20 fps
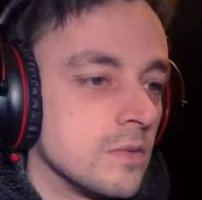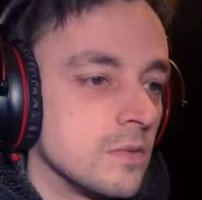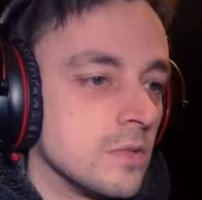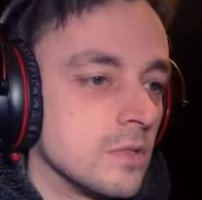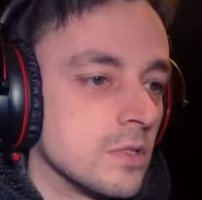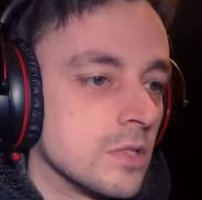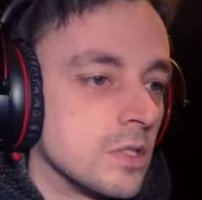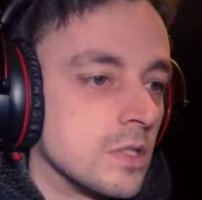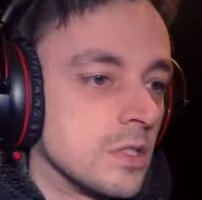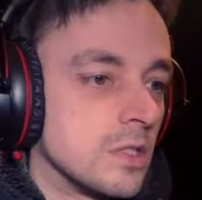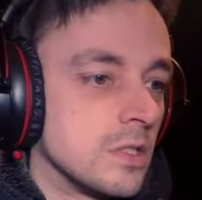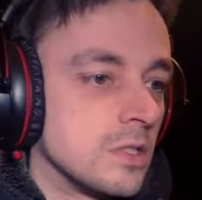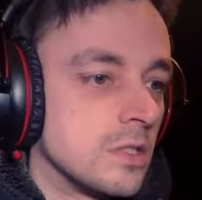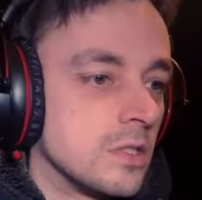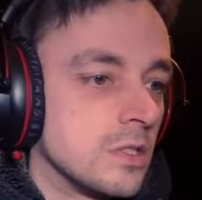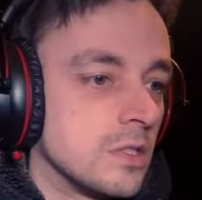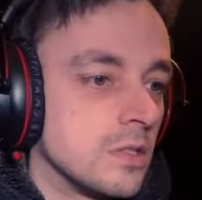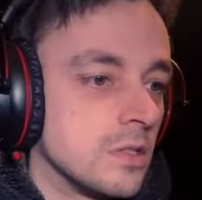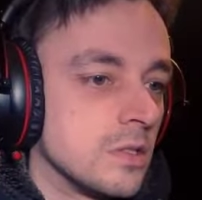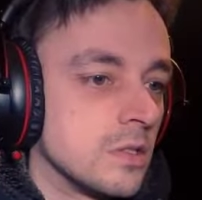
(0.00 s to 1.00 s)
What's
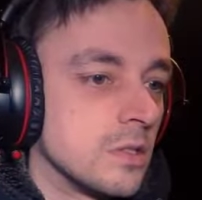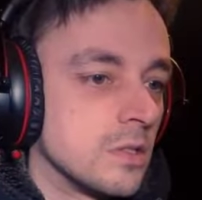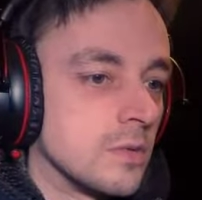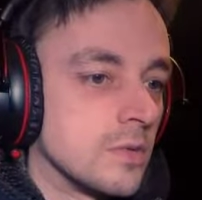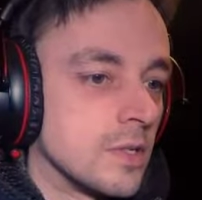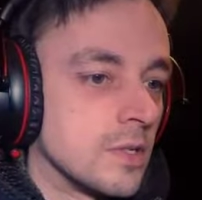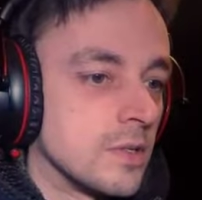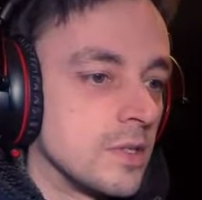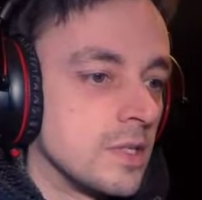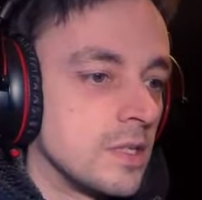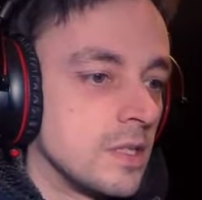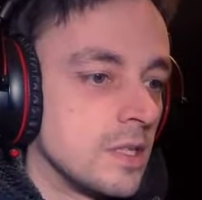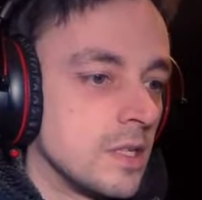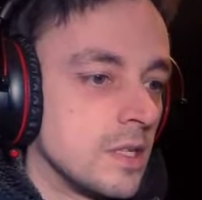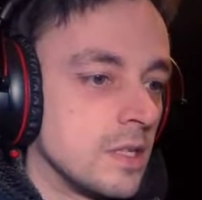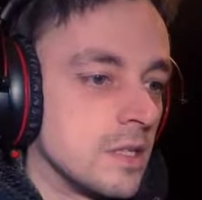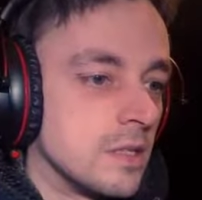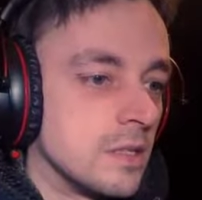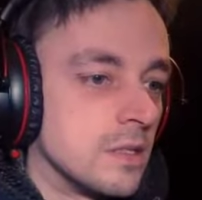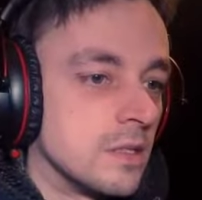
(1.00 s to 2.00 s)
this? Can we go in
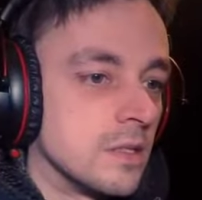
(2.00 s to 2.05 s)
there?